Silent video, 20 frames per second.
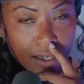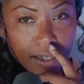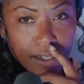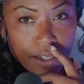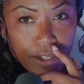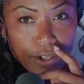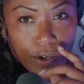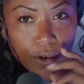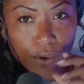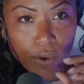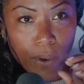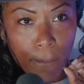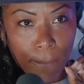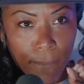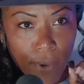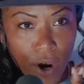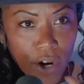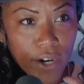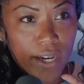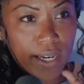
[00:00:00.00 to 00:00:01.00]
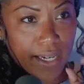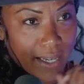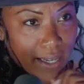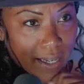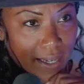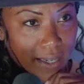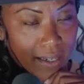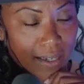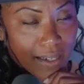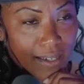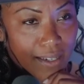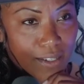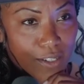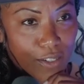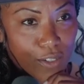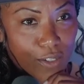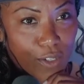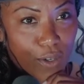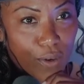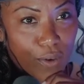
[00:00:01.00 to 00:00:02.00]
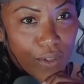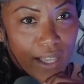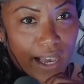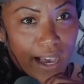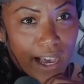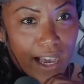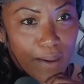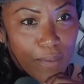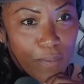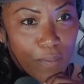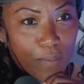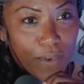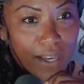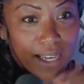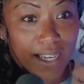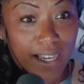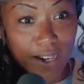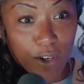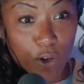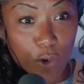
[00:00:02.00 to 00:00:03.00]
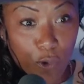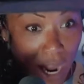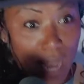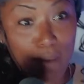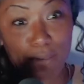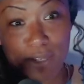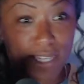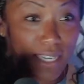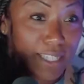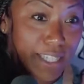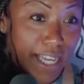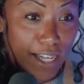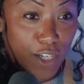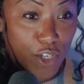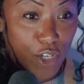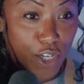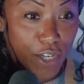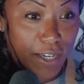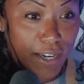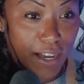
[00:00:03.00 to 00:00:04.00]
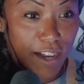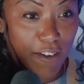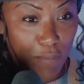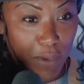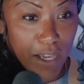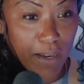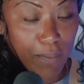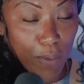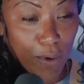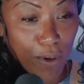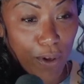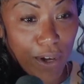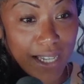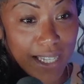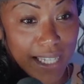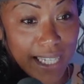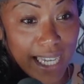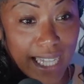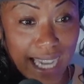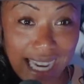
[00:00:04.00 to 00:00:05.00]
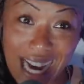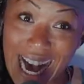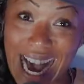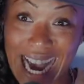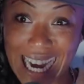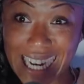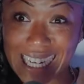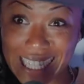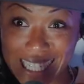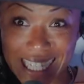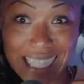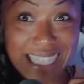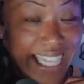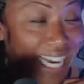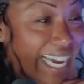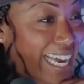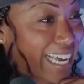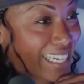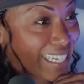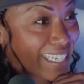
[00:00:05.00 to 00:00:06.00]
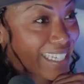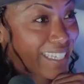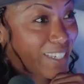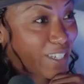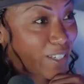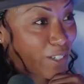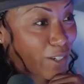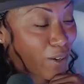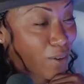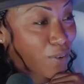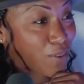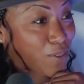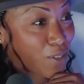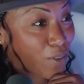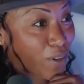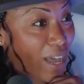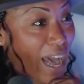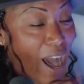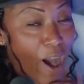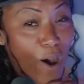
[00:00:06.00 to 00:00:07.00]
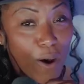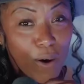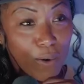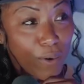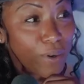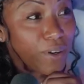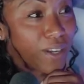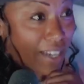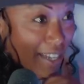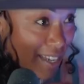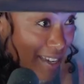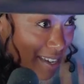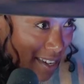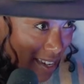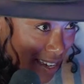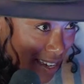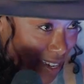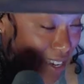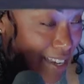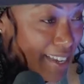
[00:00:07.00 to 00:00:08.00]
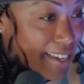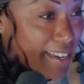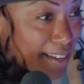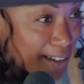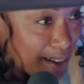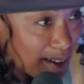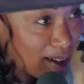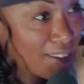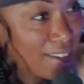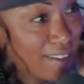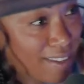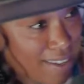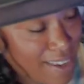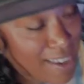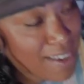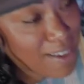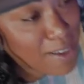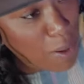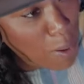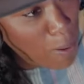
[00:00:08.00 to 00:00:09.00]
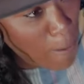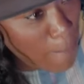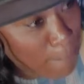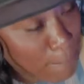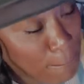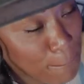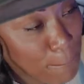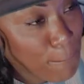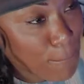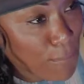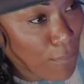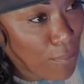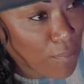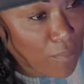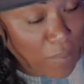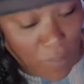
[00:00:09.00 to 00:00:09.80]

you know marketing so that it grabs the attention of people and say like i need that mm-hmm. you know so how eh, i'll give you an example in that this is a